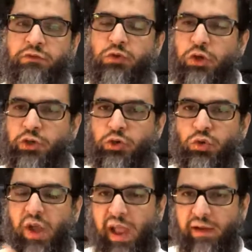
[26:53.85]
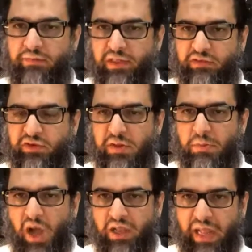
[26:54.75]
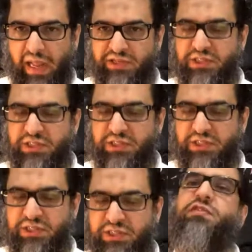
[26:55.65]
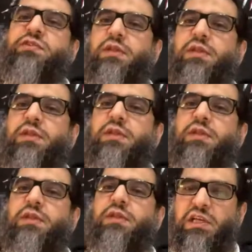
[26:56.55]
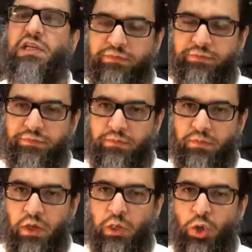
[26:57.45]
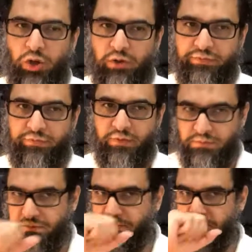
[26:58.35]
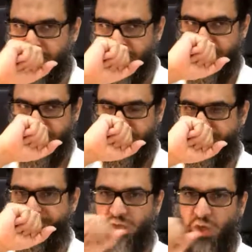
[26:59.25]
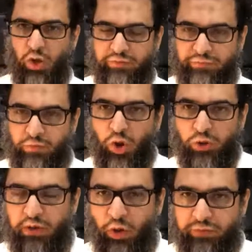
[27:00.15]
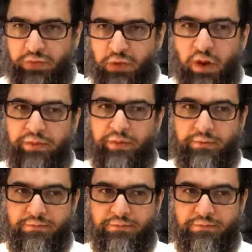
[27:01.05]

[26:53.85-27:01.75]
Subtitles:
So you have this demarcation and crystallization of a lot of the content.